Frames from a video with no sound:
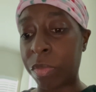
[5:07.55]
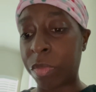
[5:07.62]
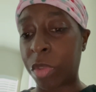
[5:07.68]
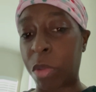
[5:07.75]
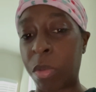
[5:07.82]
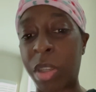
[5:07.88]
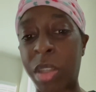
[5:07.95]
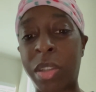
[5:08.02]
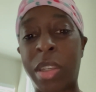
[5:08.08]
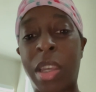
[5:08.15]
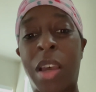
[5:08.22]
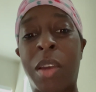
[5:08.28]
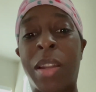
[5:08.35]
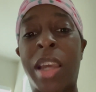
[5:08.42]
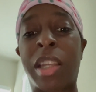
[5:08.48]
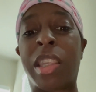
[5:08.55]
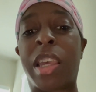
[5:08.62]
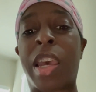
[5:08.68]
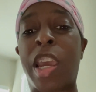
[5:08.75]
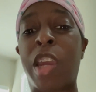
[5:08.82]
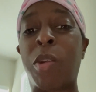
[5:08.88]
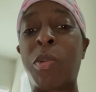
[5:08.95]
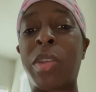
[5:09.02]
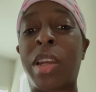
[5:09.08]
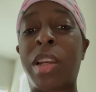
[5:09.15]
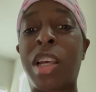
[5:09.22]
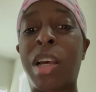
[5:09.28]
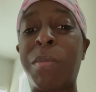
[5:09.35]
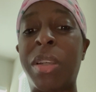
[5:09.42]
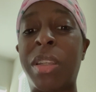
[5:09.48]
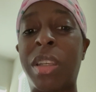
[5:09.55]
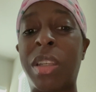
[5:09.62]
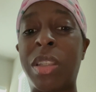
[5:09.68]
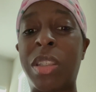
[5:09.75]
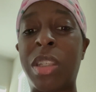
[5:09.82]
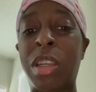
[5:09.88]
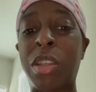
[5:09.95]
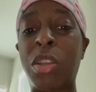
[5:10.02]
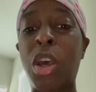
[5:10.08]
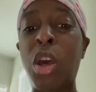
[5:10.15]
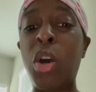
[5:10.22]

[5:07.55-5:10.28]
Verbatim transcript: Don't that sound like the haters that come against us